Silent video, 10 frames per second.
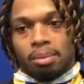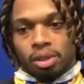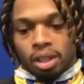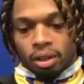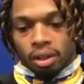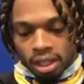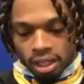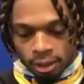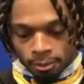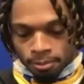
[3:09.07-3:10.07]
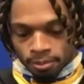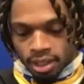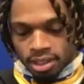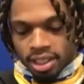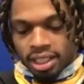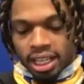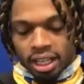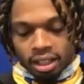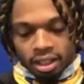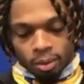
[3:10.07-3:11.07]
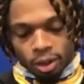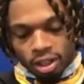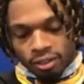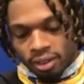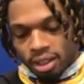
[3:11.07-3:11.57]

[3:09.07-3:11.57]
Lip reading: You know, today the word of